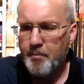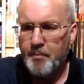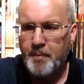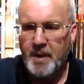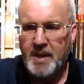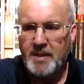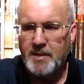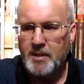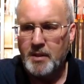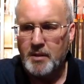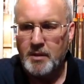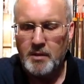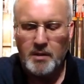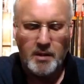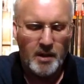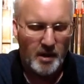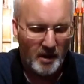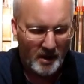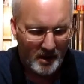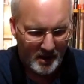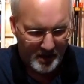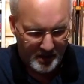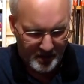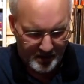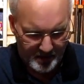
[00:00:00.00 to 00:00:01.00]
basic
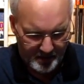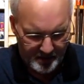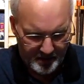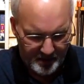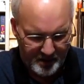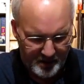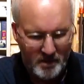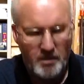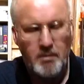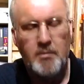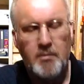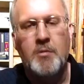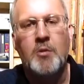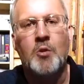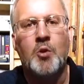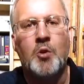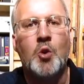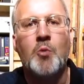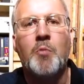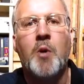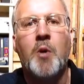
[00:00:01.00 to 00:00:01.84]
glue